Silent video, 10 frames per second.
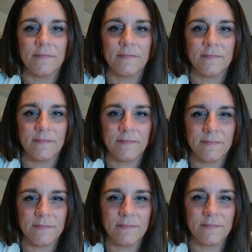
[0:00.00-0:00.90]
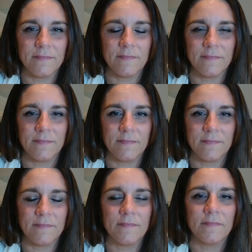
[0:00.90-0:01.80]

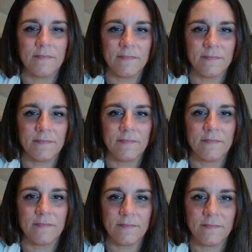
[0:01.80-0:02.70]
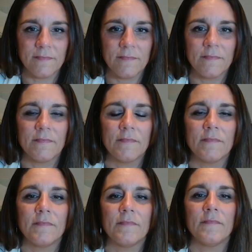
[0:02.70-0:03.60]

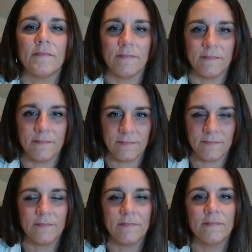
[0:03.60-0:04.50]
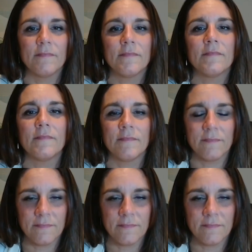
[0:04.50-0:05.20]
This person isn't speaking.